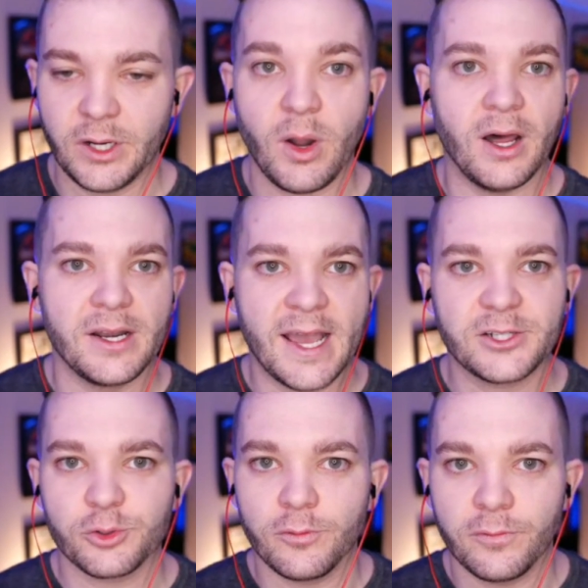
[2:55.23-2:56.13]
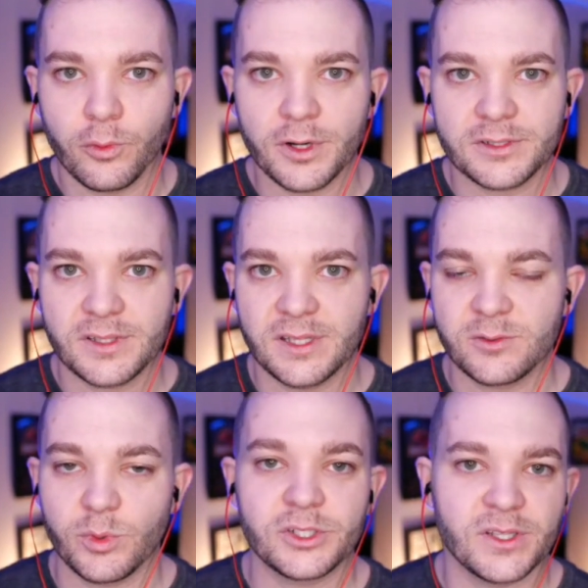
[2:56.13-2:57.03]
unnatural force,
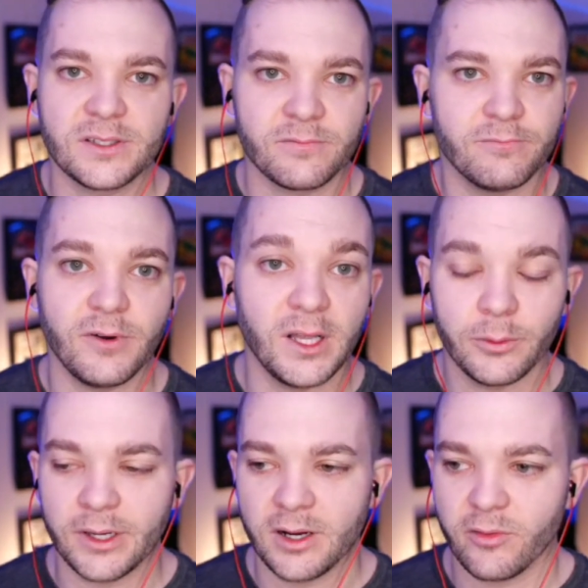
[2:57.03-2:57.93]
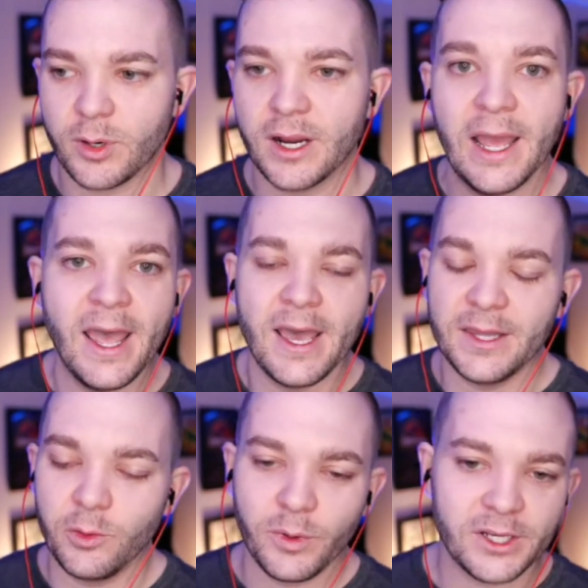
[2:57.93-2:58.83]
this witch that's following her everywhere.
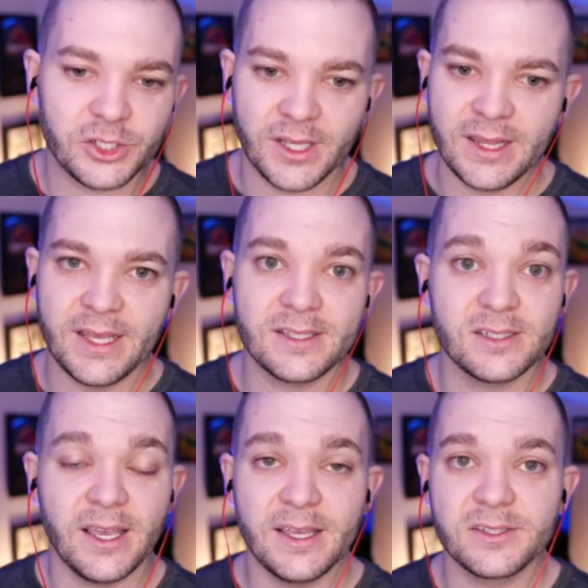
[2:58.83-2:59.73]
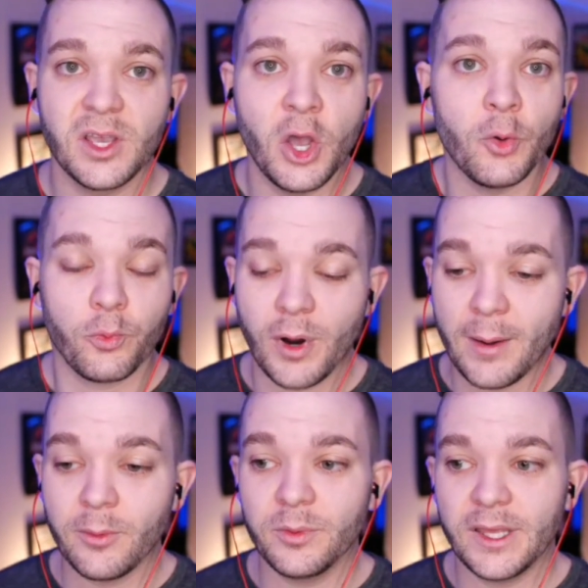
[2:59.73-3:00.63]
And the witch in this is
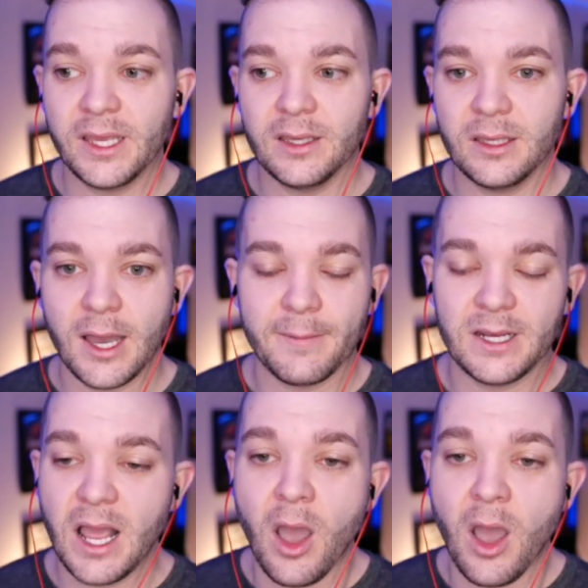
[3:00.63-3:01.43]
probably, I mean,